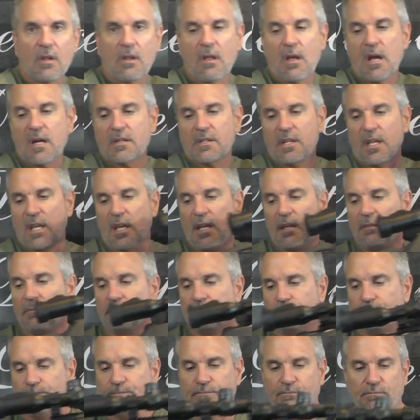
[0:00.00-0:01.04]
Octane...
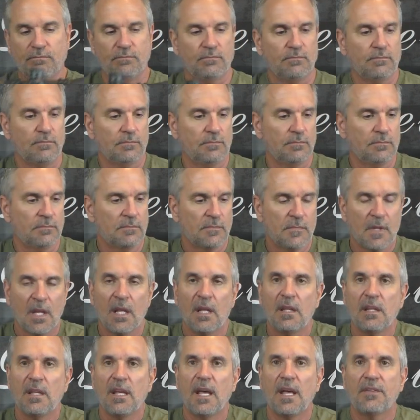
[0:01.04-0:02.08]

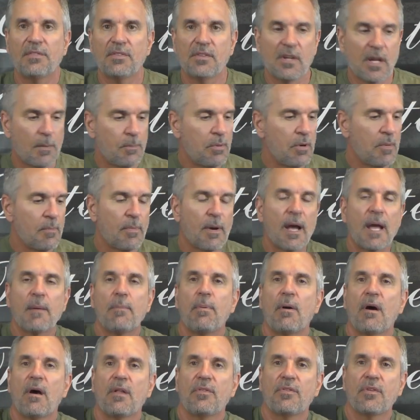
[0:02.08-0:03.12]
Yes, and I put
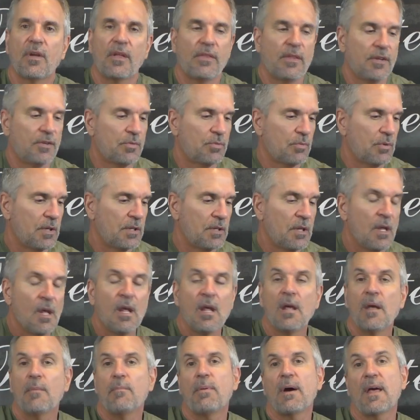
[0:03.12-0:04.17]
bipods on this one.
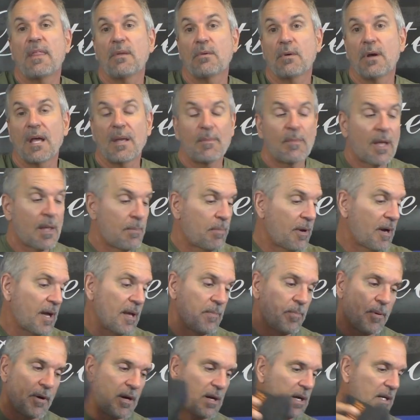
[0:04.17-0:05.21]
And by the way, my
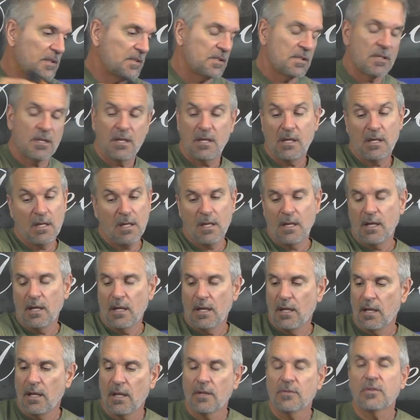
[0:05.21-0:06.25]
bipods,
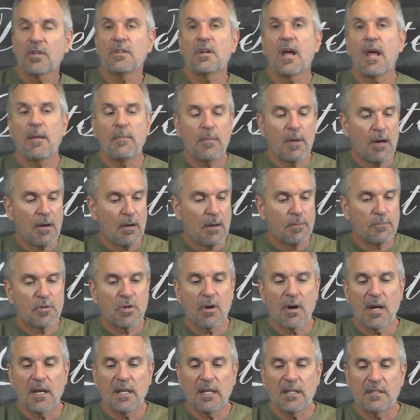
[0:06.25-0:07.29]
it's a nightmare. I'm
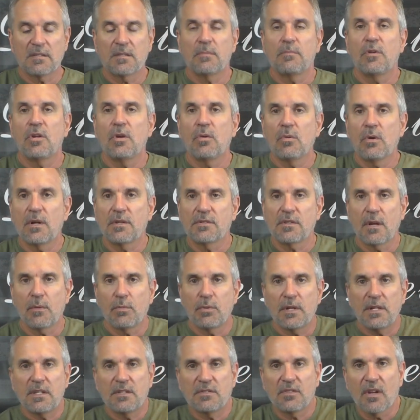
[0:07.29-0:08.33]
trying to get some new ones. I
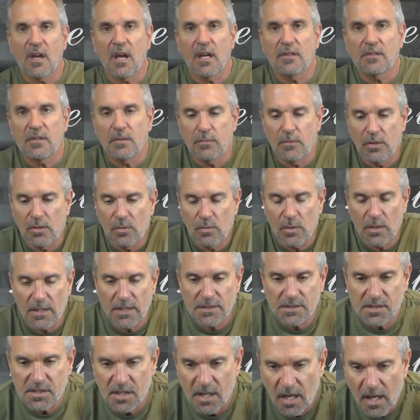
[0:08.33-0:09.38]
redesigned some new
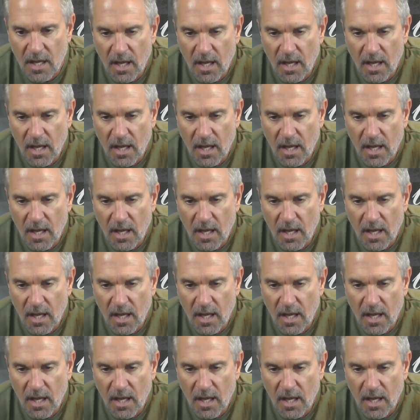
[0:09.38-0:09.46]
ones.